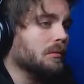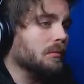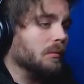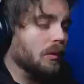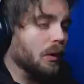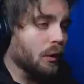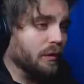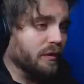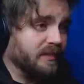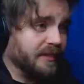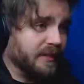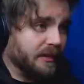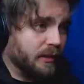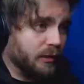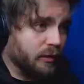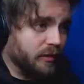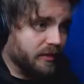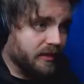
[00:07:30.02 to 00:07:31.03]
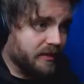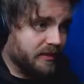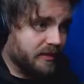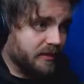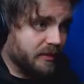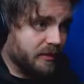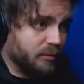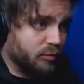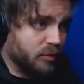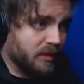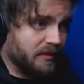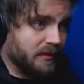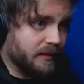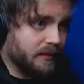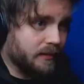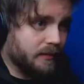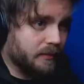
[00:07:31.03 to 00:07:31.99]
I'm overly curious, it's just
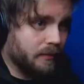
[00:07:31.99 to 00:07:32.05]
pressing.